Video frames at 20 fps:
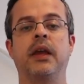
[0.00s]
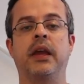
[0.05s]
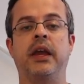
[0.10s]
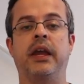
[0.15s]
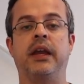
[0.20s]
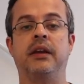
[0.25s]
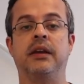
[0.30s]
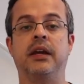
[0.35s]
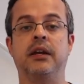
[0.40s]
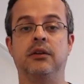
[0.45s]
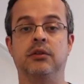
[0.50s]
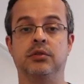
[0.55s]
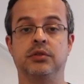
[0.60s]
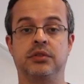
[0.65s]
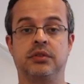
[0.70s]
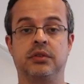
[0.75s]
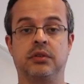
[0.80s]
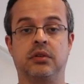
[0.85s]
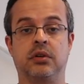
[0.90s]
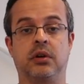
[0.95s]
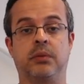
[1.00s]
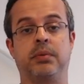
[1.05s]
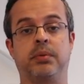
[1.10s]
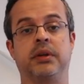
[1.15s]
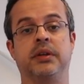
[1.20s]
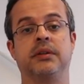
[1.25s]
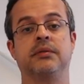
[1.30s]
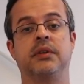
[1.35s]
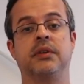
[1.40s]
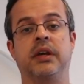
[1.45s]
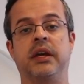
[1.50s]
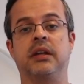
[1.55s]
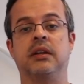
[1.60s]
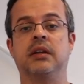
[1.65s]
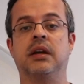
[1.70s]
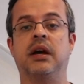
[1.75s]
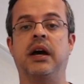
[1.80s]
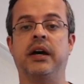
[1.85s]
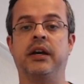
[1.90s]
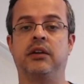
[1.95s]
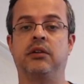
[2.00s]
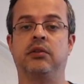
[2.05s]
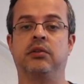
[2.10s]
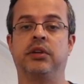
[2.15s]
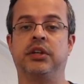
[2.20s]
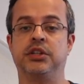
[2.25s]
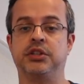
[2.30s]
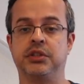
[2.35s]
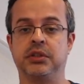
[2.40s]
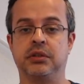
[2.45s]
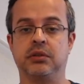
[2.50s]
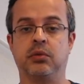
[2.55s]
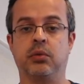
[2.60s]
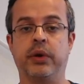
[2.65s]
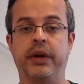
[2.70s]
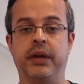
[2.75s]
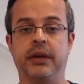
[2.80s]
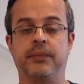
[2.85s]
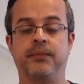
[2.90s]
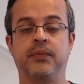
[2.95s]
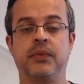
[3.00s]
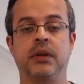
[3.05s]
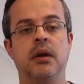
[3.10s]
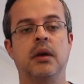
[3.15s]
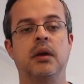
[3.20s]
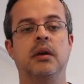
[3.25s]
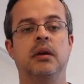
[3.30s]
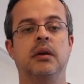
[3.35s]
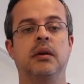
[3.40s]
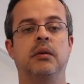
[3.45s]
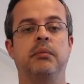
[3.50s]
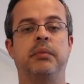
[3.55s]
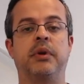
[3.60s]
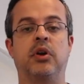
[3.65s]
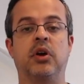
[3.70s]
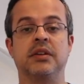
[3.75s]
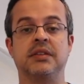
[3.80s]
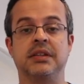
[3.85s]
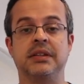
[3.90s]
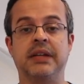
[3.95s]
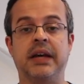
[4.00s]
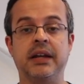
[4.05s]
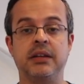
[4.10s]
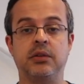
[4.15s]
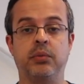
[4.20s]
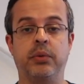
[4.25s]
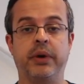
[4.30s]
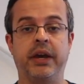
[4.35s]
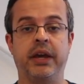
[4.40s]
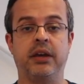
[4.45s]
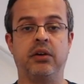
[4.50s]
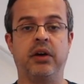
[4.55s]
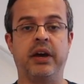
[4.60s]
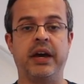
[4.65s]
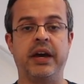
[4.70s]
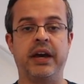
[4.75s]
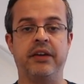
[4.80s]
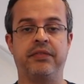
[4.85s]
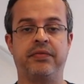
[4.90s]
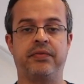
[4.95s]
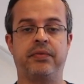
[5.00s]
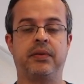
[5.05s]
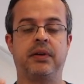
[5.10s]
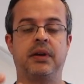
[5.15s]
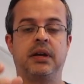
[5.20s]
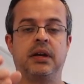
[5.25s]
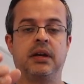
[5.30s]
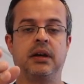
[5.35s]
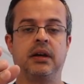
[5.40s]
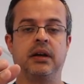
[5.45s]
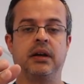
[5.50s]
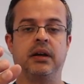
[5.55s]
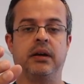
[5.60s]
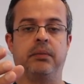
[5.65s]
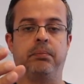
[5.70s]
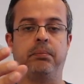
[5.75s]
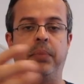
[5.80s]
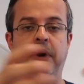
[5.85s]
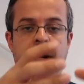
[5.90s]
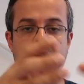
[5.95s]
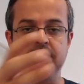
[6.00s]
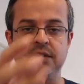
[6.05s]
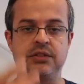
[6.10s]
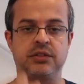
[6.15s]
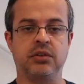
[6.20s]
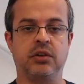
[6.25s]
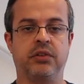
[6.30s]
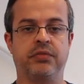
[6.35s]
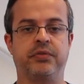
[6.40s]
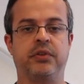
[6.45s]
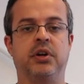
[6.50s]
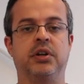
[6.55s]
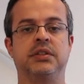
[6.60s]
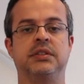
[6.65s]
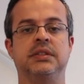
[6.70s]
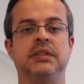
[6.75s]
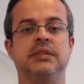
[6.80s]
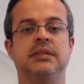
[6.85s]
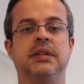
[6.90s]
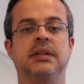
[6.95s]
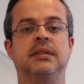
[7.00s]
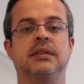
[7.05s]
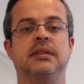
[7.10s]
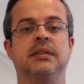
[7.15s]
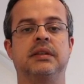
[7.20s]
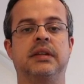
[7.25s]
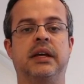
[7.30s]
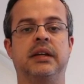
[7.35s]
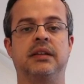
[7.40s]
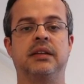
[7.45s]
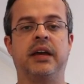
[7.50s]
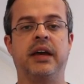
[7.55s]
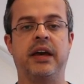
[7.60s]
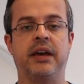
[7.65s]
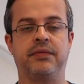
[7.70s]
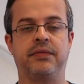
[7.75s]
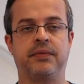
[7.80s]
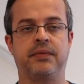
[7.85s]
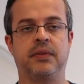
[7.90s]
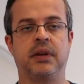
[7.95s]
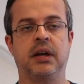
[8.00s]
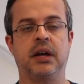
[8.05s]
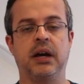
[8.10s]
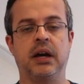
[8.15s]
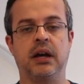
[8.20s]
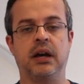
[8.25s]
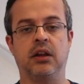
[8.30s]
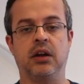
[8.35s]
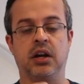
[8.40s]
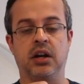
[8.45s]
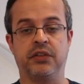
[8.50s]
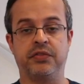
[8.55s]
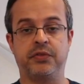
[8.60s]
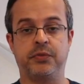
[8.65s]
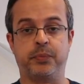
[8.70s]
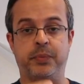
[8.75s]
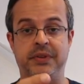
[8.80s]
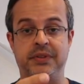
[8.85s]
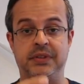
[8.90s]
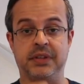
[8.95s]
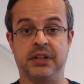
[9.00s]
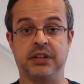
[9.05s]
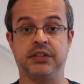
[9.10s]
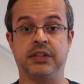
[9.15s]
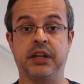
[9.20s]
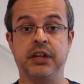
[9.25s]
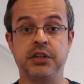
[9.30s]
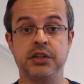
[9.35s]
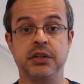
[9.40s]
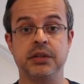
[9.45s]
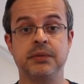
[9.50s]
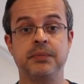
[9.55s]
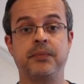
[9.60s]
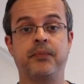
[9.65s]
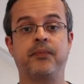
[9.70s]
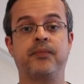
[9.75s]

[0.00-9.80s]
in a loosey coupling in high cohesion way, because in that way you have parts of your system that have a lot of specialization